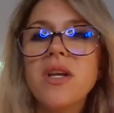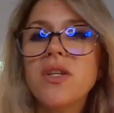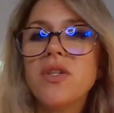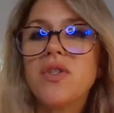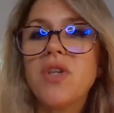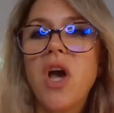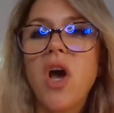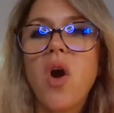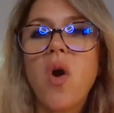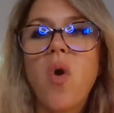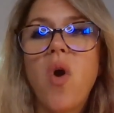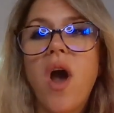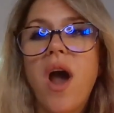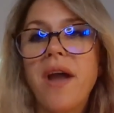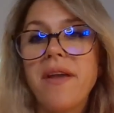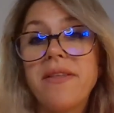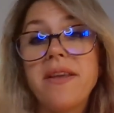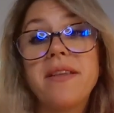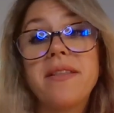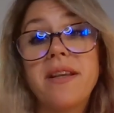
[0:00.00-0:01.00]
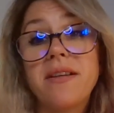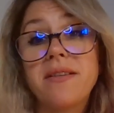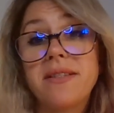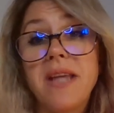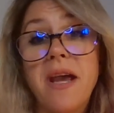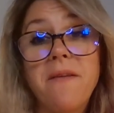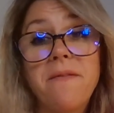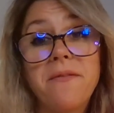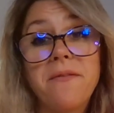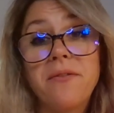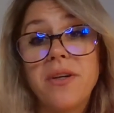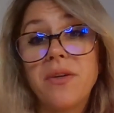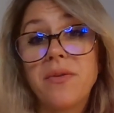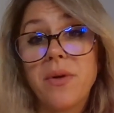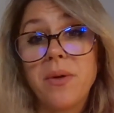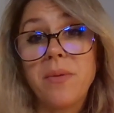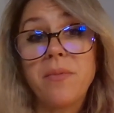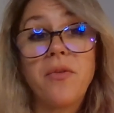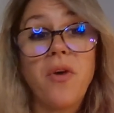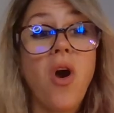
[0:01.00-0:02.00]
So I think there's definitely
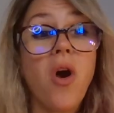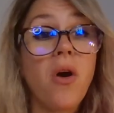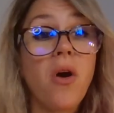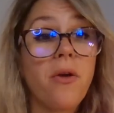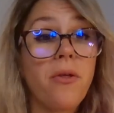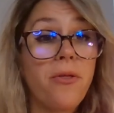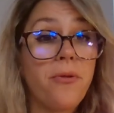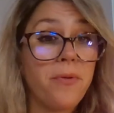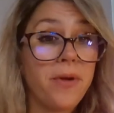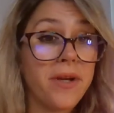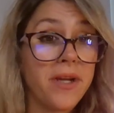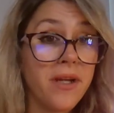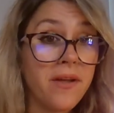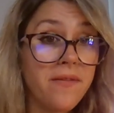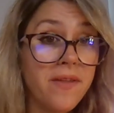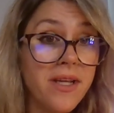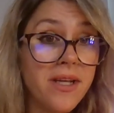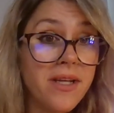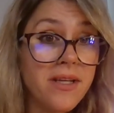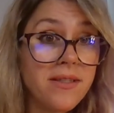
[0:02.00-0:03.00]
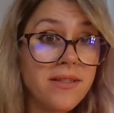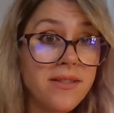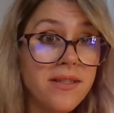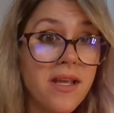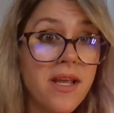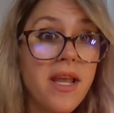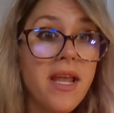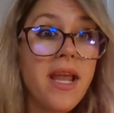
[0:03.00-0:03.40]
room for all three of these.